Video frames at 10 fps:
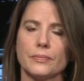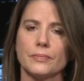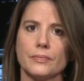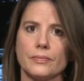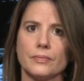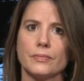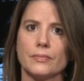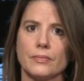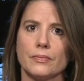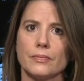
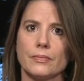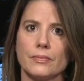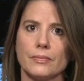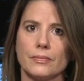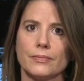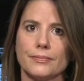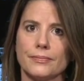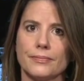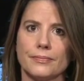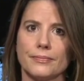
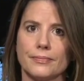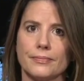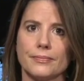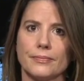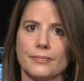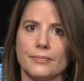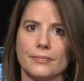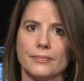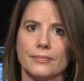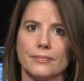
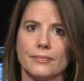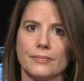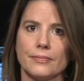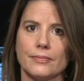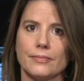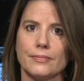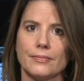This person isn't speaking.